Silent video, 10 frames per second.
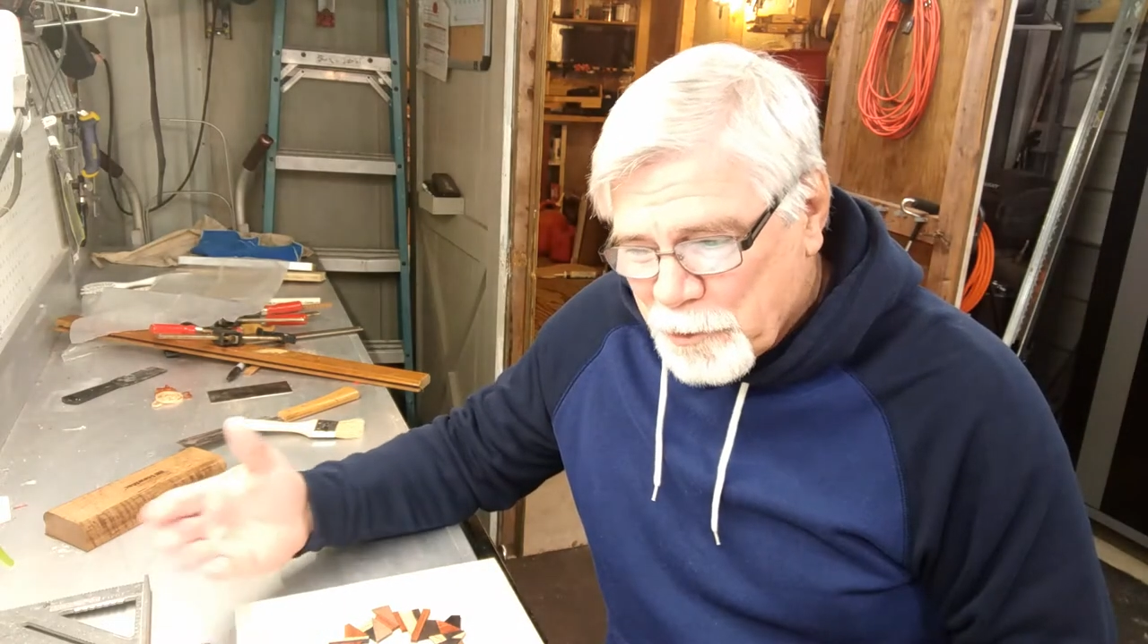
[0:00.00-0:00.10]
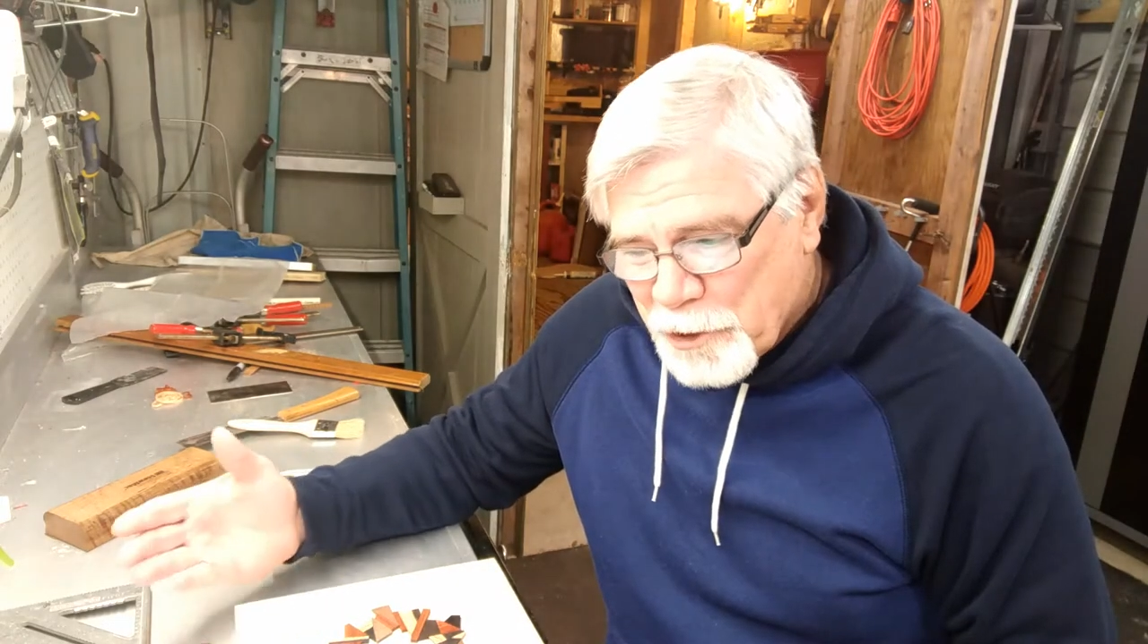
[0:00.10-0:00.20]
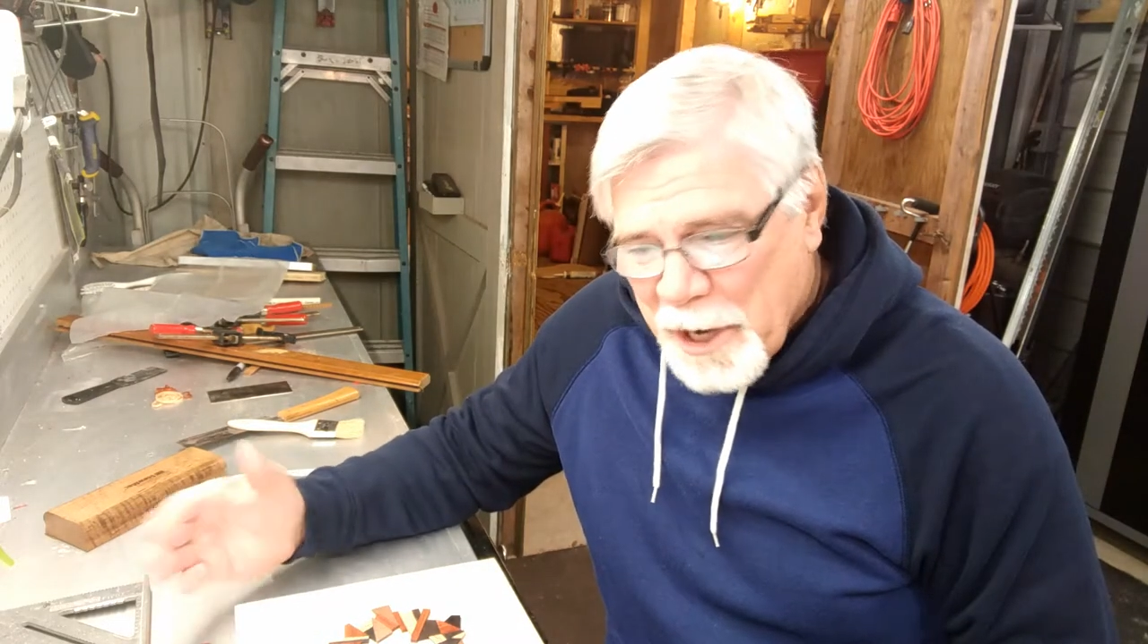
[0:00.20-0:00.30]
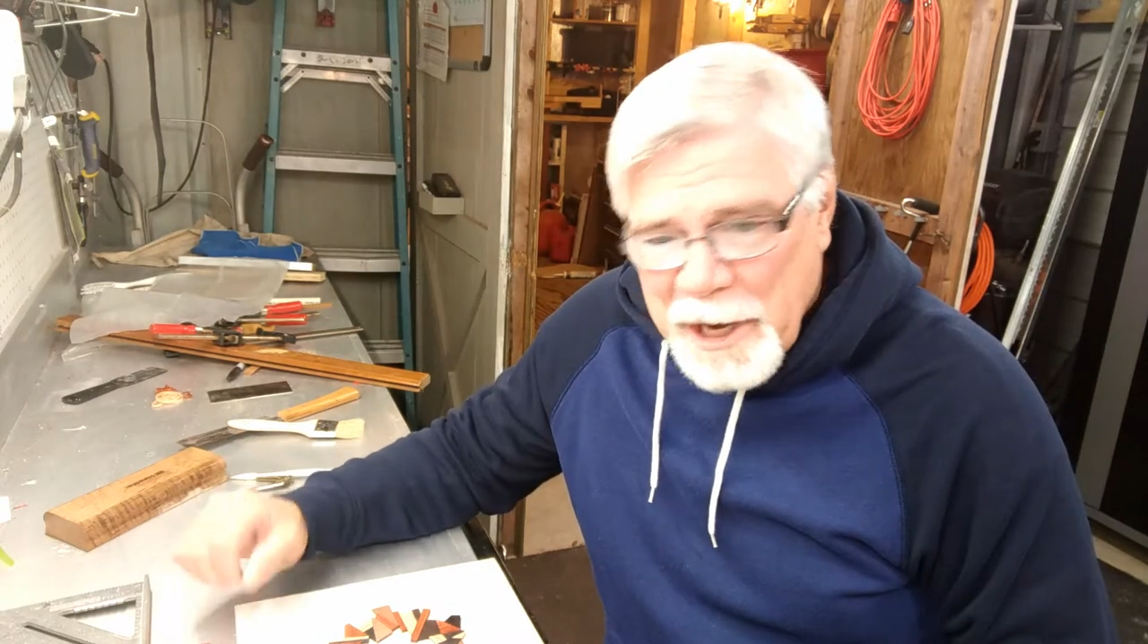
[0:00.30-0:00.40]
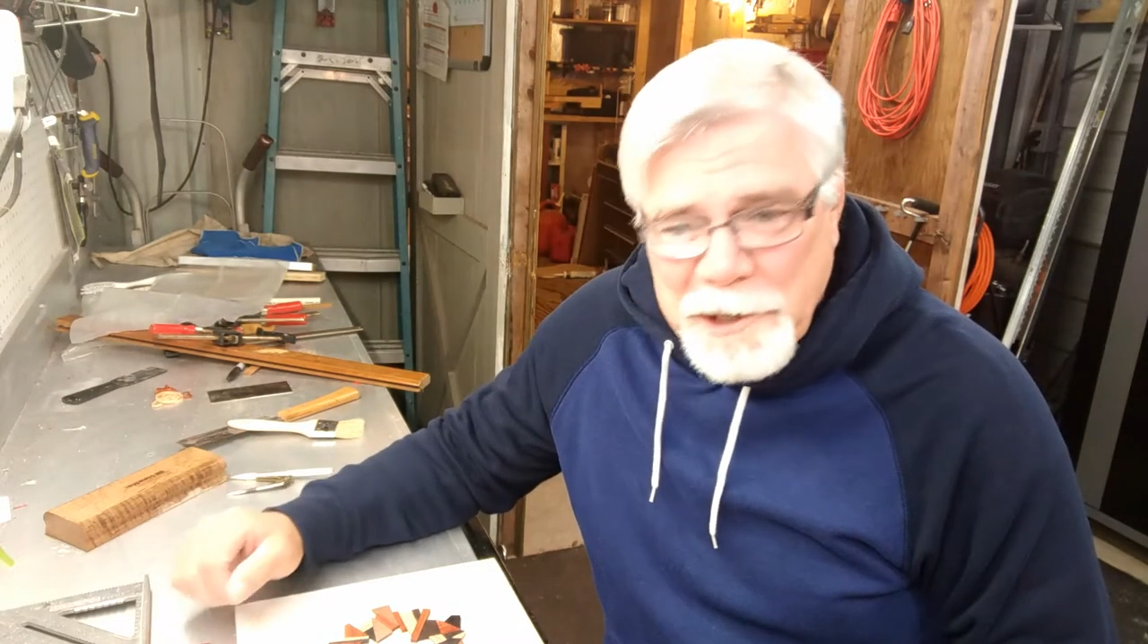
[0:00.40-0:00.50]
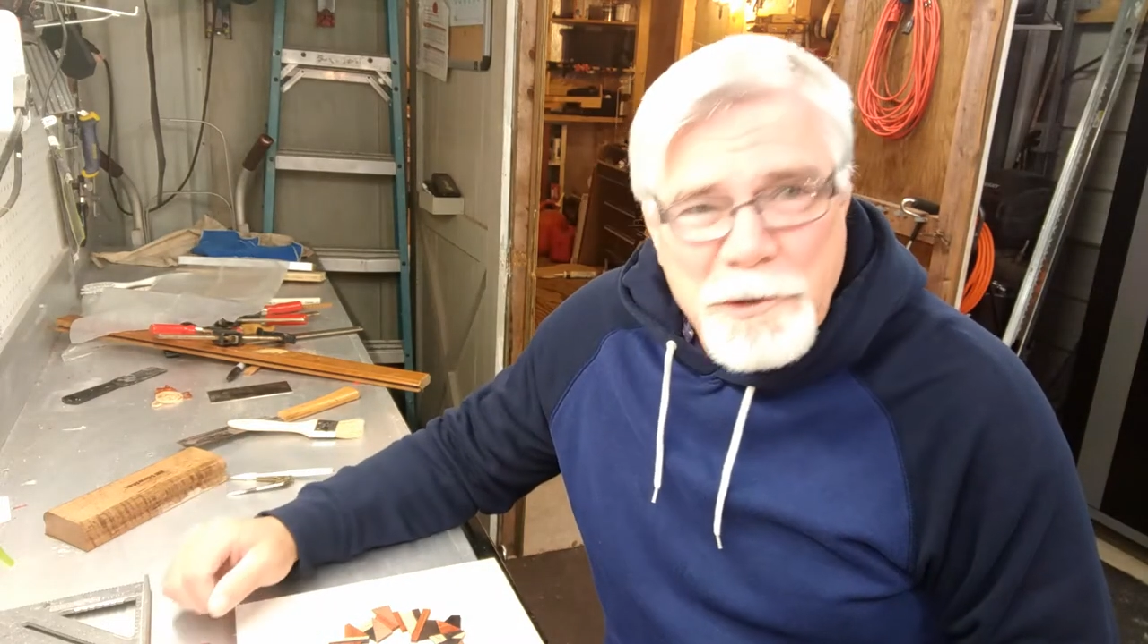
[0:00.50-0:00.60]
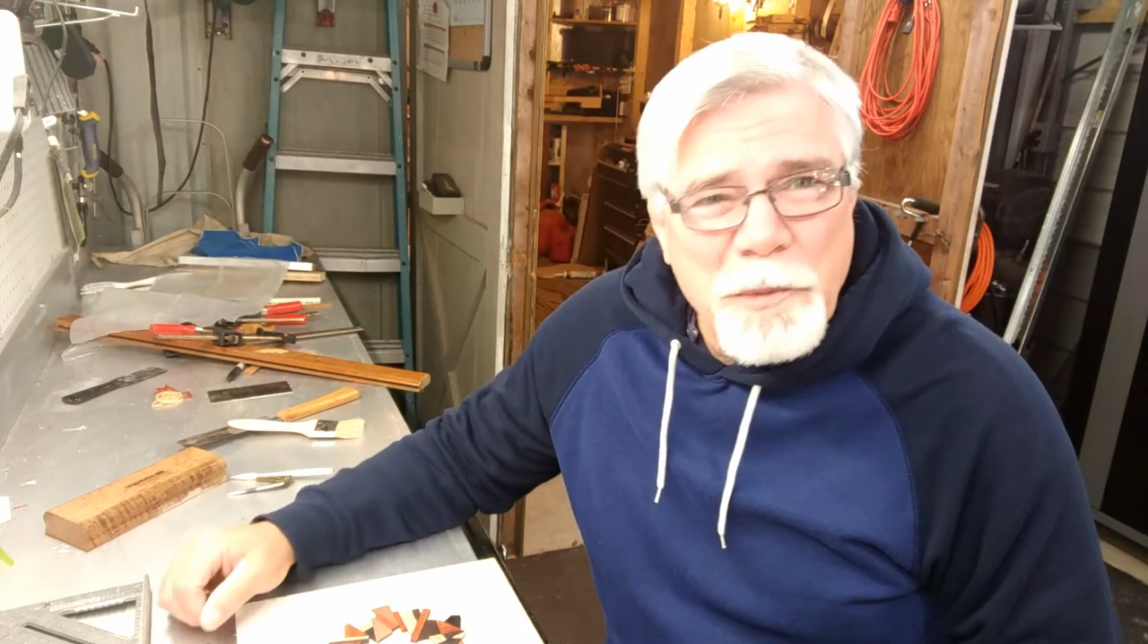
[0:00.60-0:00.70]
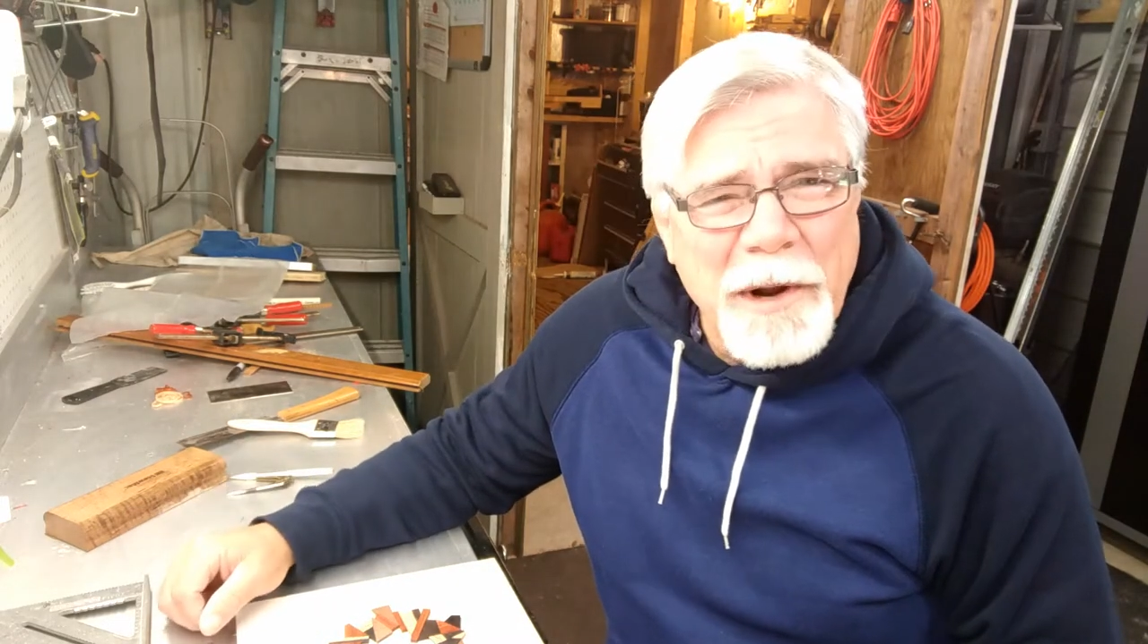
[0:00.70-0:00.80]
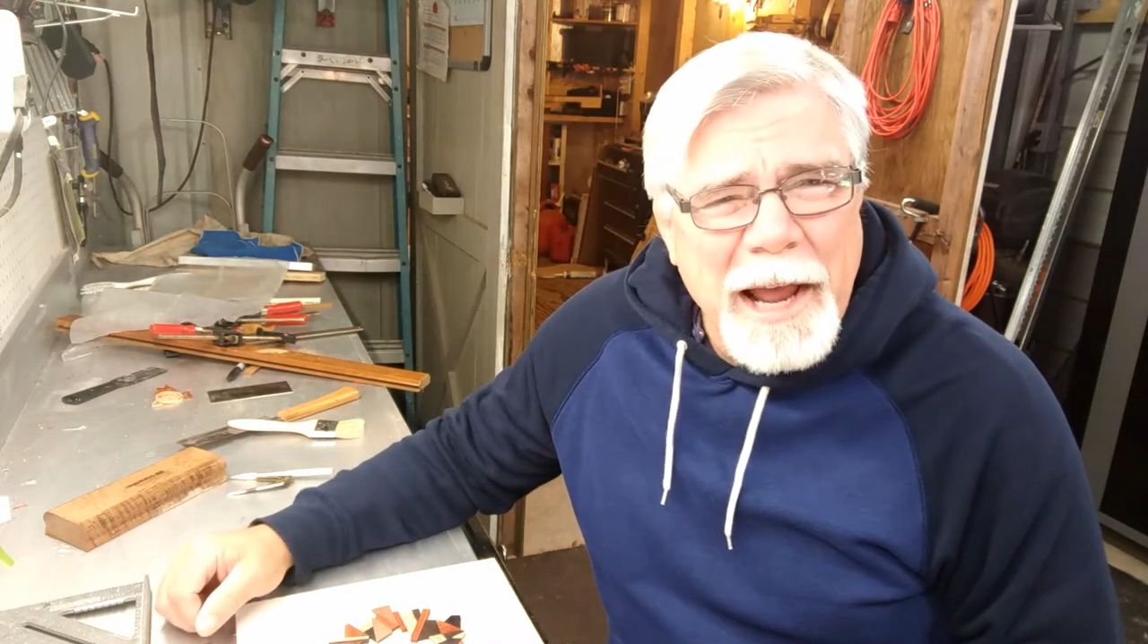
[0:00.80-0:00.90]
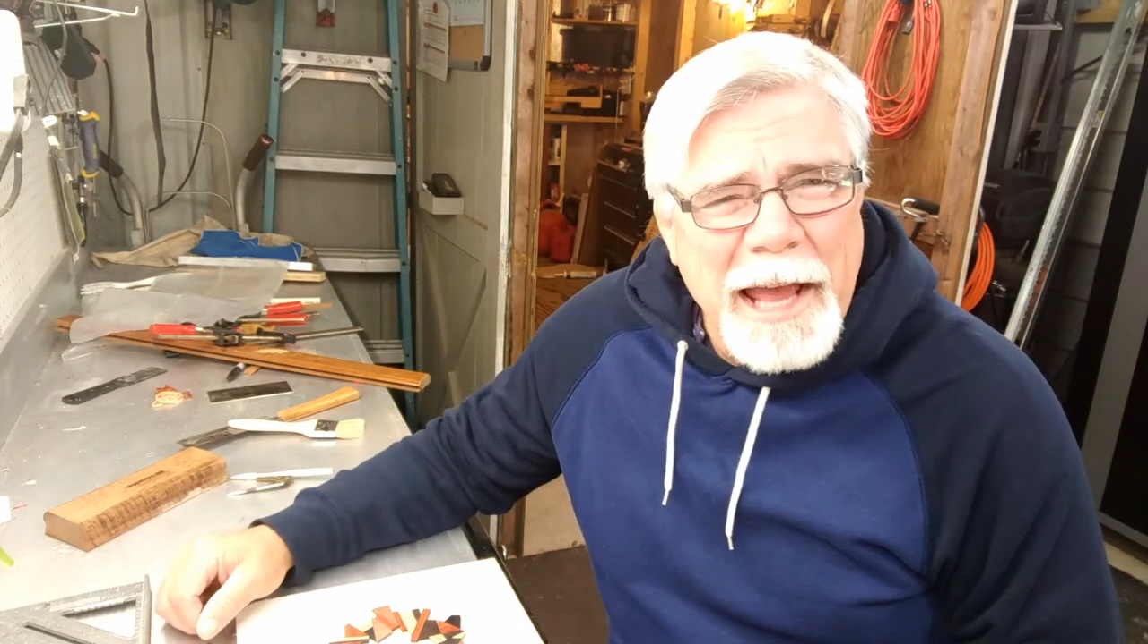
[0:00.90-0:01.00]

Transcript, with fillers: changed what